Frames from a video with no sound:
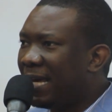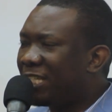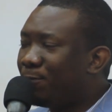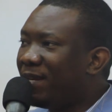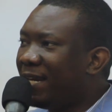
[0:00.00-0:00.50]

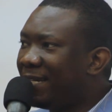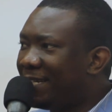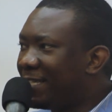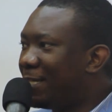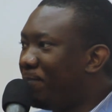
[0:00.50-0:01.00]
It's been a
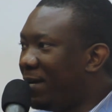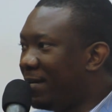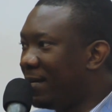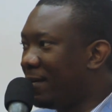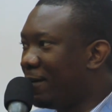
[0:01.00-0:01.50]

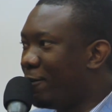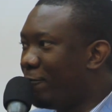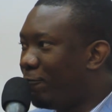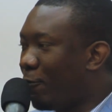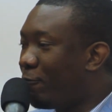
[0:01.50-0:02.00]
discipline
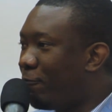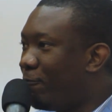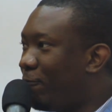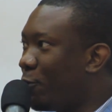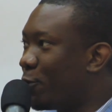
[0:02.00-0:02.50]
for
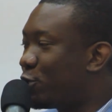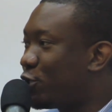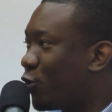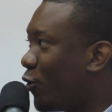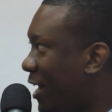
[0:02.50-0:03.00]

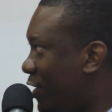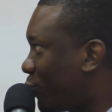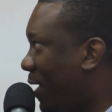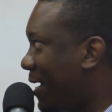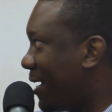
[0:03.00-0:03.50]
2 years
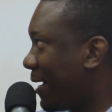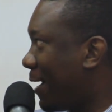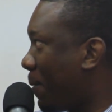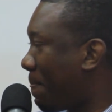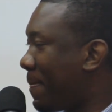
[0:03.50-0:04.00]
running
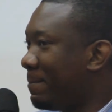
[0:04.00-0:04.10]
now.